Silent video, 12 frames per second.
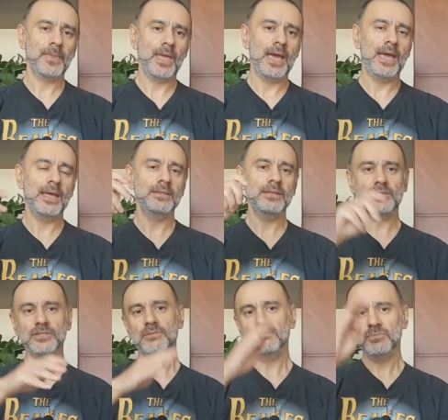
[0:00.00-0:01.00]
and
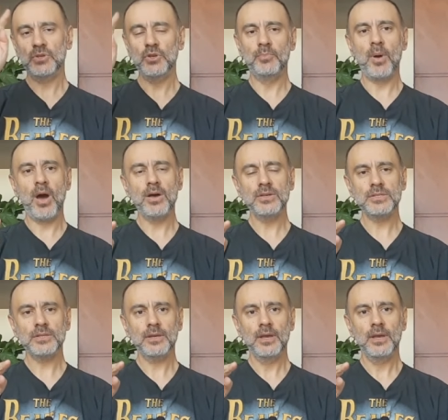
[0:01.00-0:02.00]
it's two
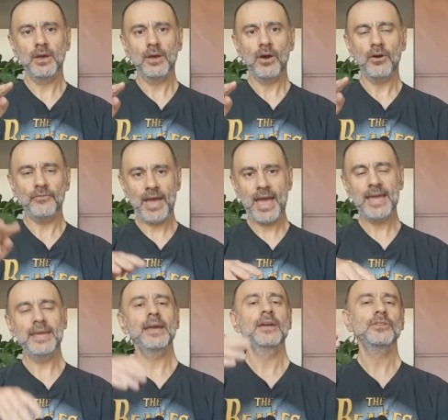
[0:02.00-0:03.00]
bars of
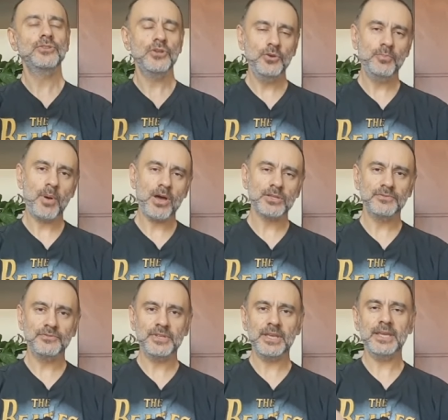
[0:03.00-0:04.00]
A, two bars
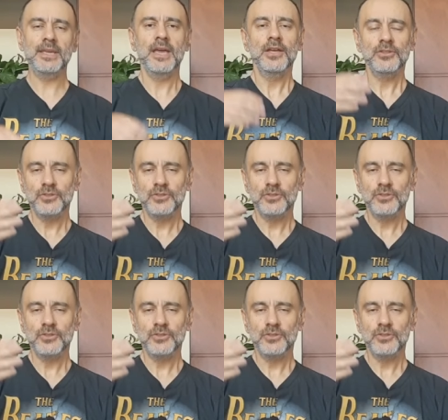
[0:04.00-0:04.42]
of D,